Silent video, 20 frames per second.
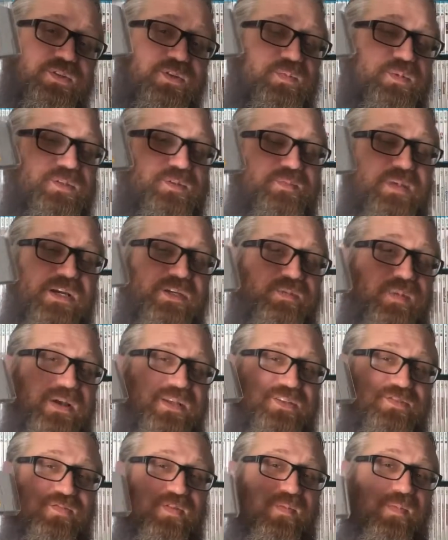Smash
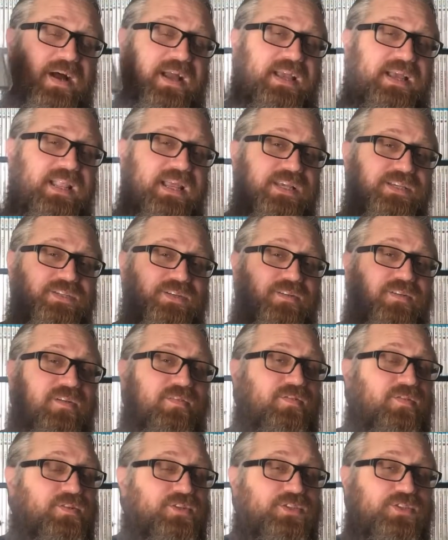Brothers for my collection
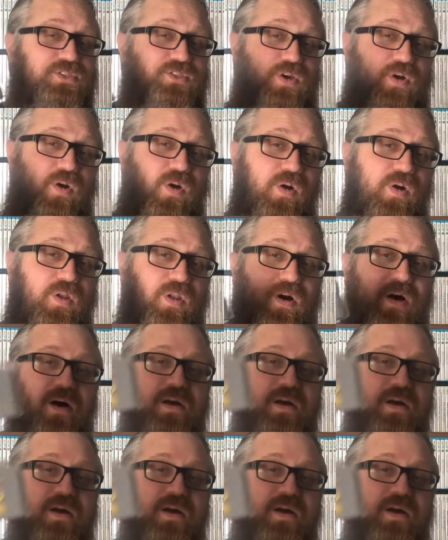for so long,